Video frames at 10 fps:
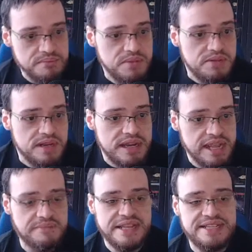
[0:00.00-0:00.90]
Mutant
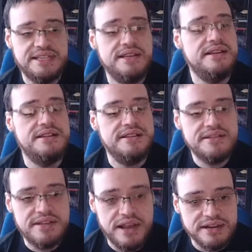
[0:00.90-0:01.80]
name, as seen in the
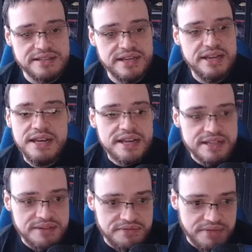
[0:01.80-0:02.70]
X-Arcs,
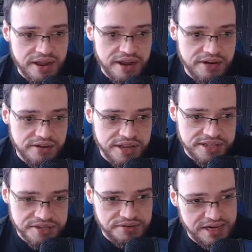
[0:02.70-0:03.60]
the
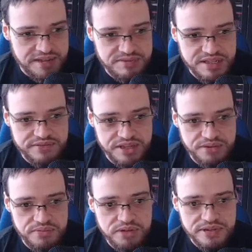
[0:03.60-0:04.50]
various codenames given
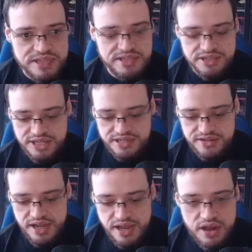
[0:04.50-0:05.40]
to mutants such
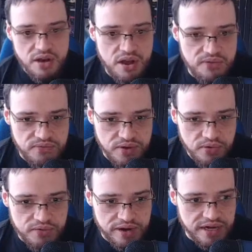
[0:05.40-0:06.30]
as A
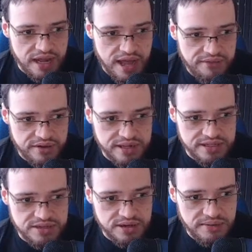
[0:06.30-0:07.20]
Wolverine, Havoc,
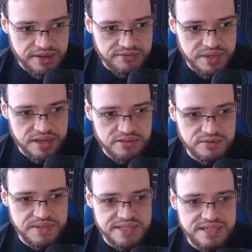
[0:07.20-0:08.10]
and Storm have begun
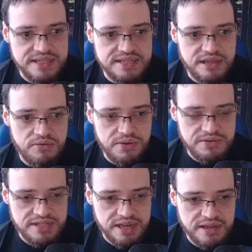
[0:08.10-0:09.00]
to be seen as
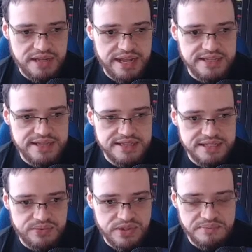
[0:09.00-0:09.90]
almost second
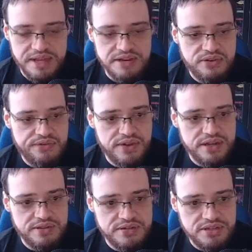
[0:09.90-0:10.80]
identity, with many
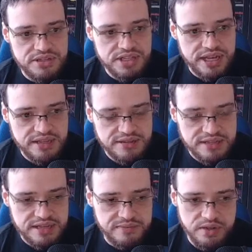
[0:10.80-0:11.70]
referring to such
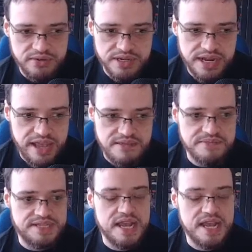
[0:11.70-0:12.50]
titles as mutant names.